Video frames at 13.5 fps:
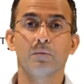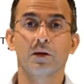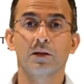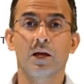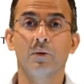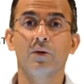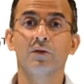
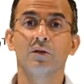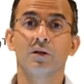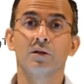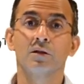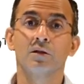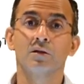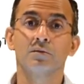but however,
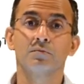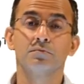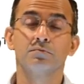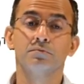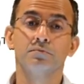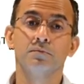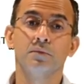the
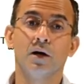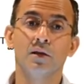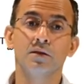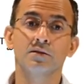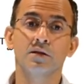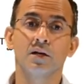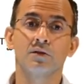
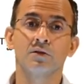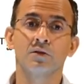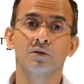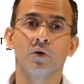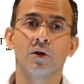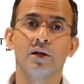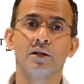other side of the
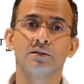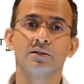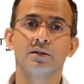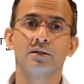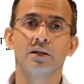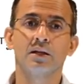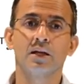coin is
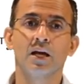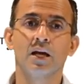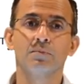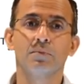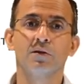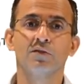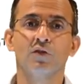that they can
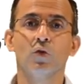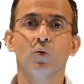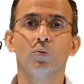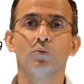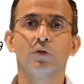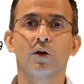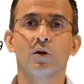
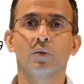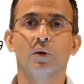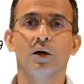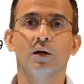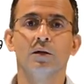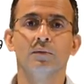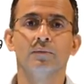perform very
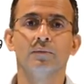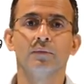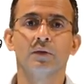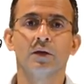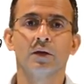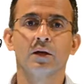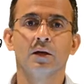well,
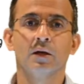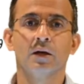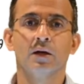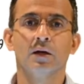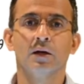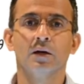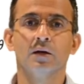
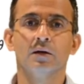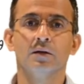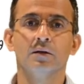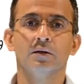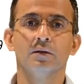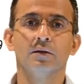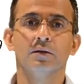uh,
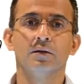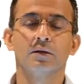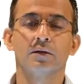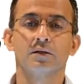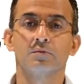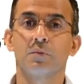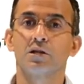
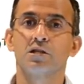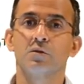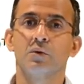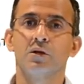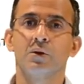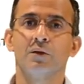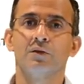especially
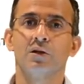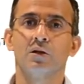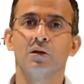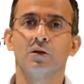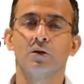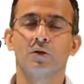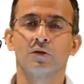when you have
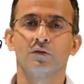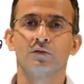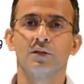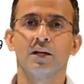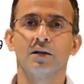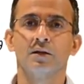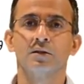a, a lot of
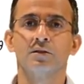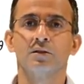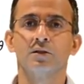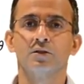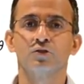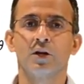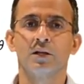data
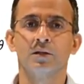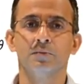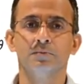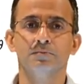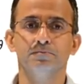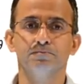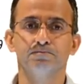to train them.